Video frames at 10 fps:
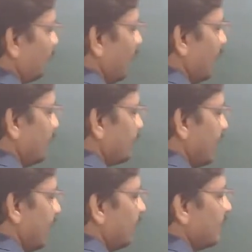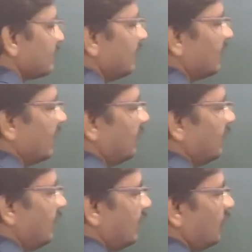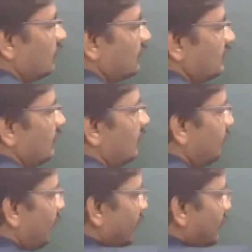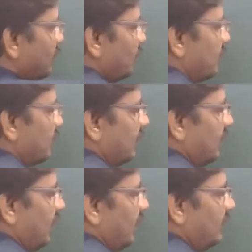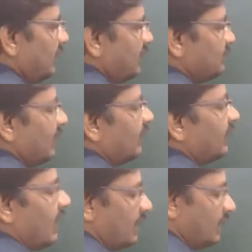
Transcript: and this angle is theta. Now, for this vertical line, it is making an angle